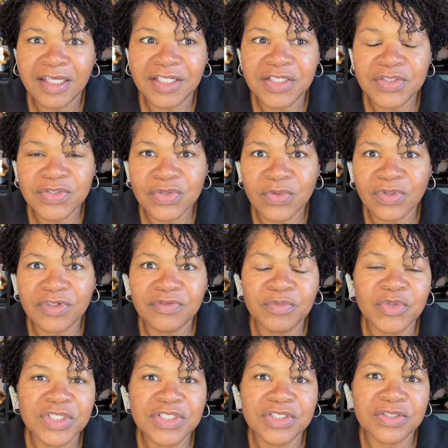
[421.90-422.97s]
any sort of
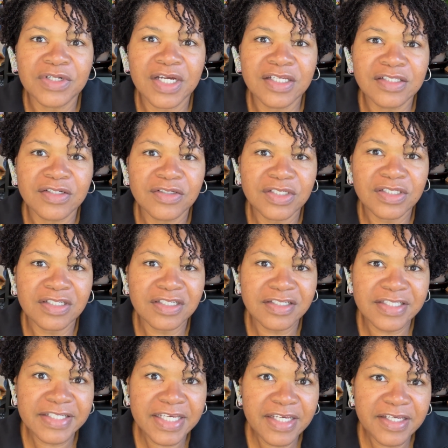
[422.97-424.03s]
moisturizer to your
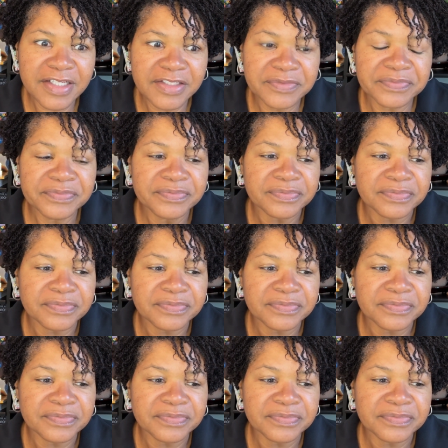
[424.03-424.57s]
skin,